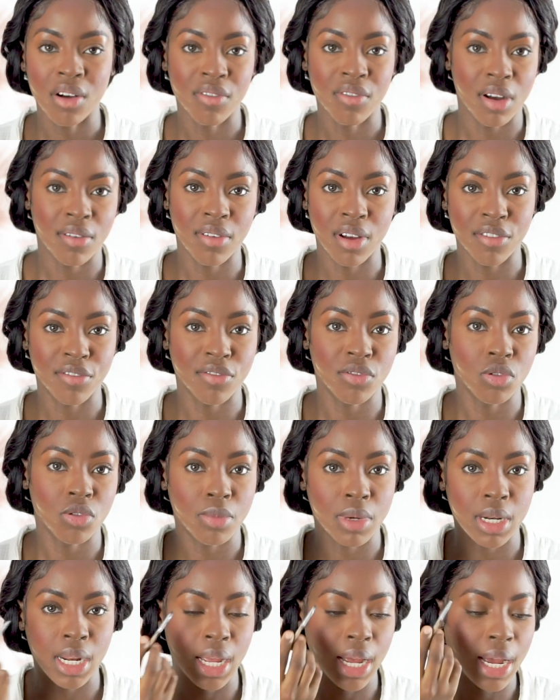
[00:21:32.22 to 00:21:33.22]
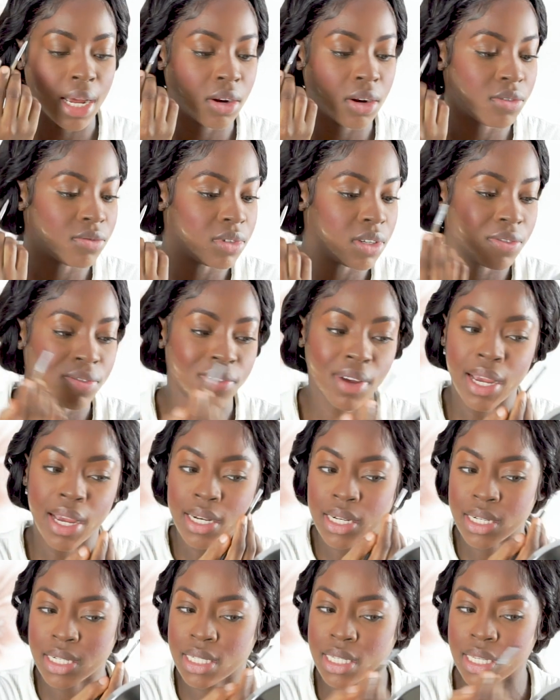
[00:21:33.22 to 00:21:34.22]
vavavoom, and I kind of
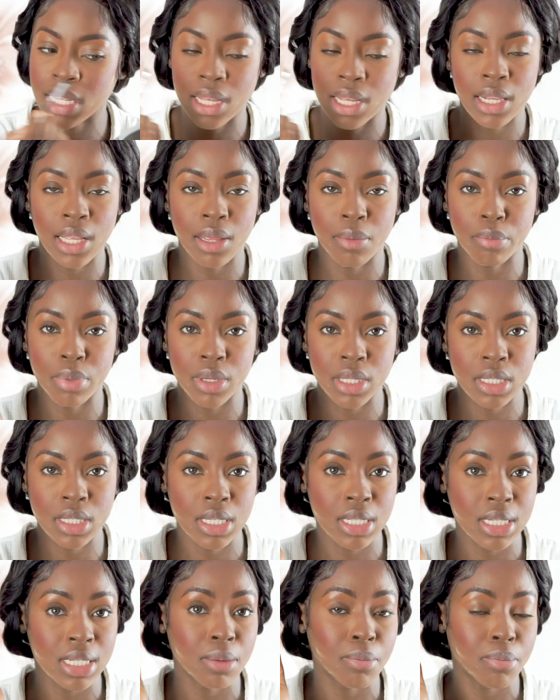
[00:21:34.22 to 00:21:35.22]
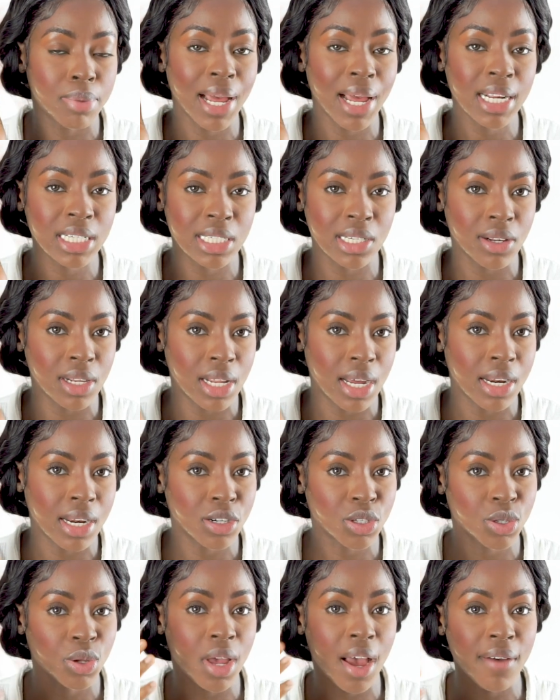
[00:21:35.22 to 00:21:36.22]
define the tail a bit. It's a black gel
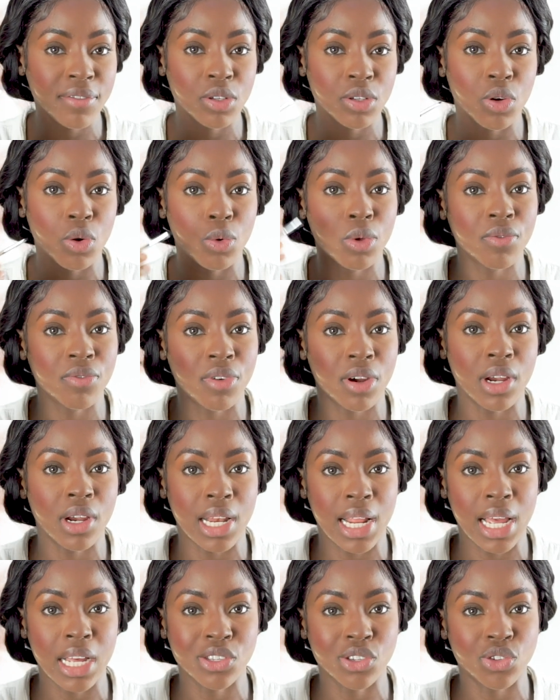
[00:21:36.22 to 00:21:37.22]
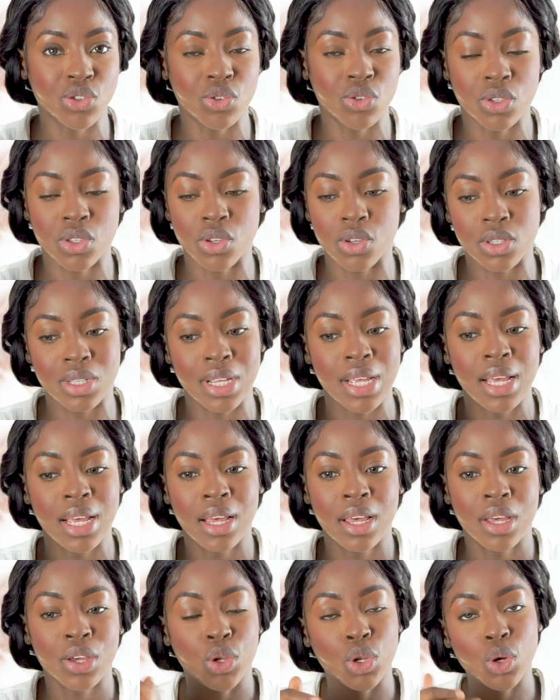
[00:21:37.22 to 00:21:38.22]
liner, so you have to go with very light strokes because
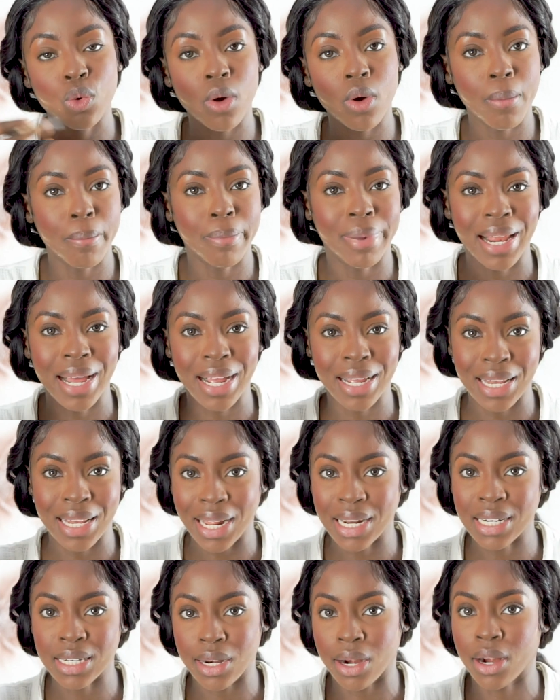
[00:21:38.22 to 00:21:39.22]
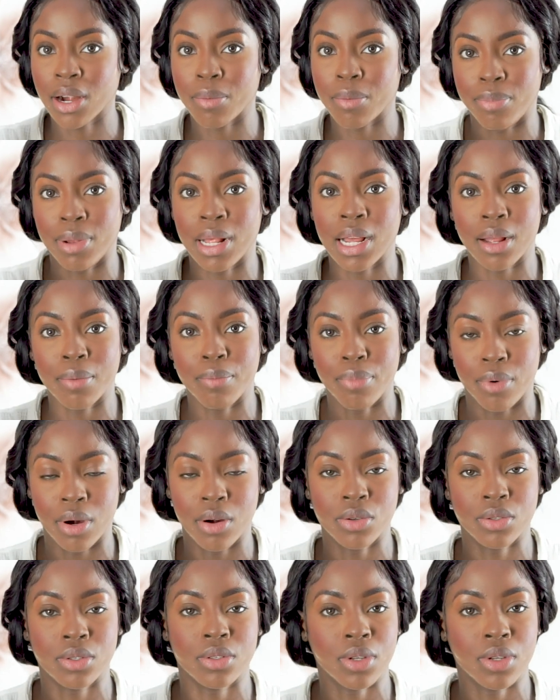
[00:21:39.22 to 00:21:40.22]
you don't want black, like dark black
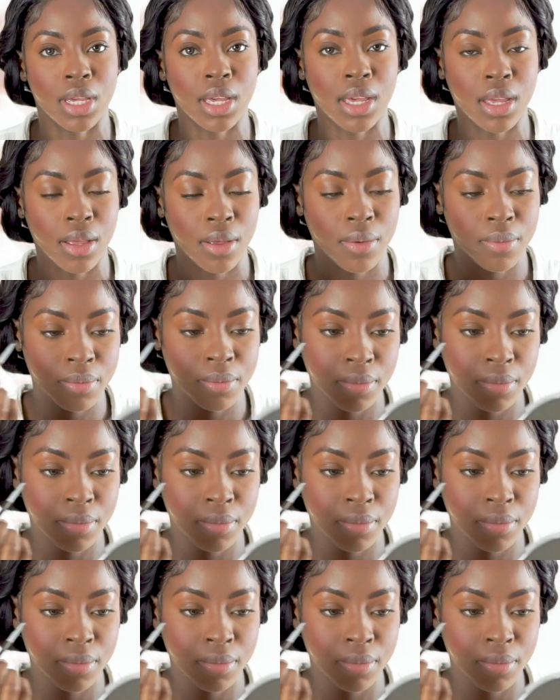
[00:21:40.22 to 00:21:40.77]
brows, okay?